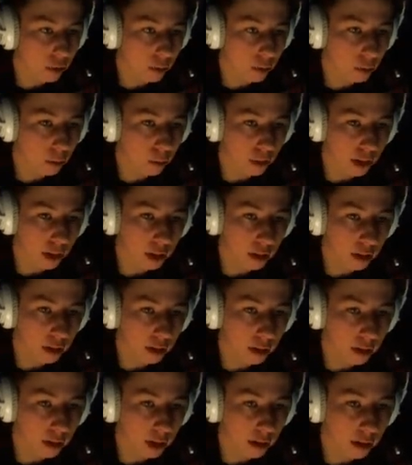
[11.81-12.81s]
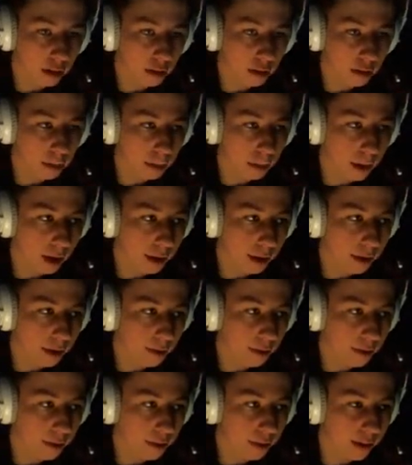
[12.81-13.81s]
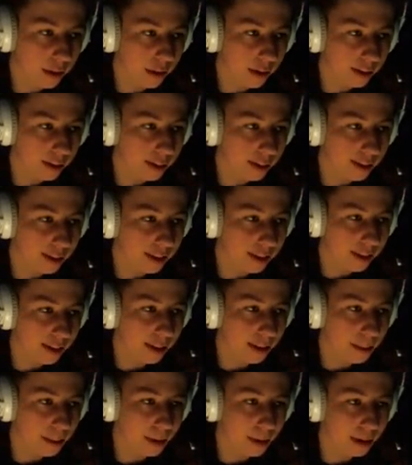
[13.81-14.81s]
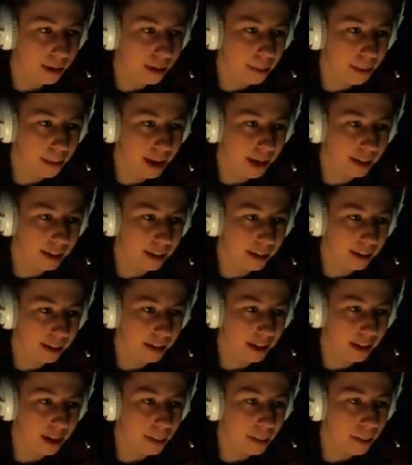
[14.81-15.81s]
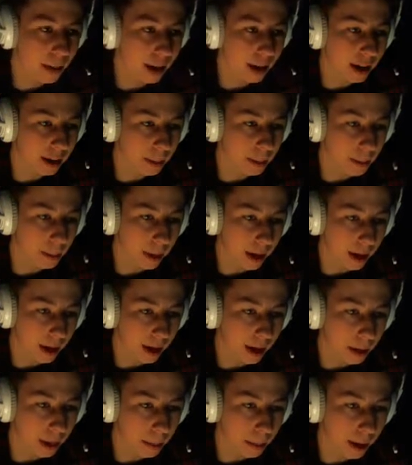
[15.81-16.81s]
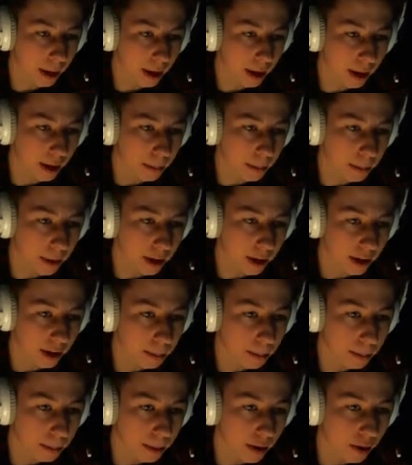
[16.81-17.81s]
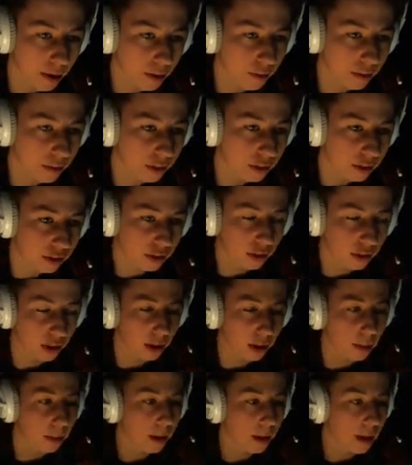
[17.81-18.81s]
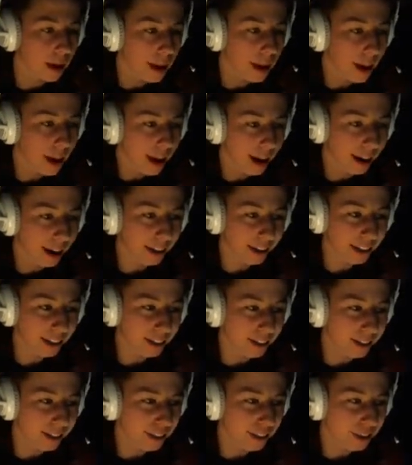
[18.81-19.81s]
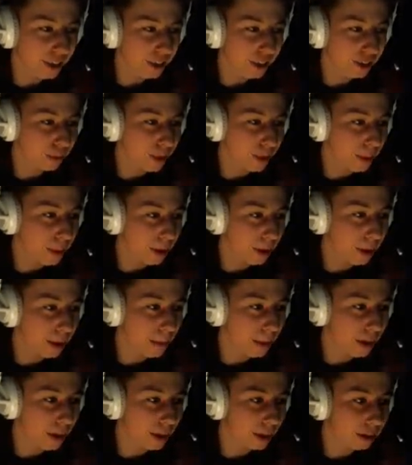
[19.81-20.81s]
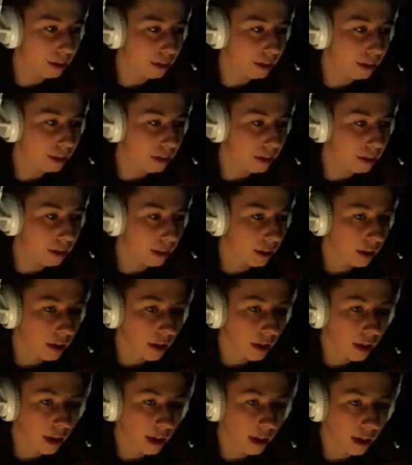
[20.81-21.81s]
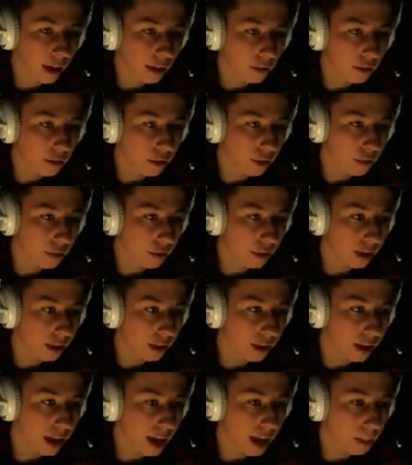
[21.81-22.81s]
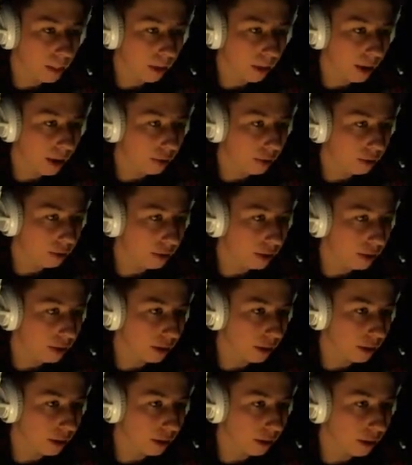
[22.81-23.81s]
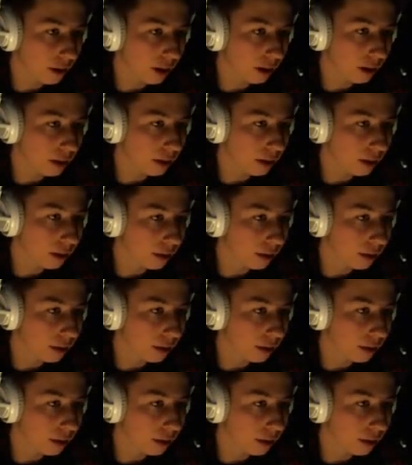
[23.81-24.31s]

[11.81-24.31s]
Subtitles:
Ooh, that's bloody awesome! Good painting job, man. Pawns, okay. I'm gonna do a quick sweep here because I have no freaking ammo left and there are like.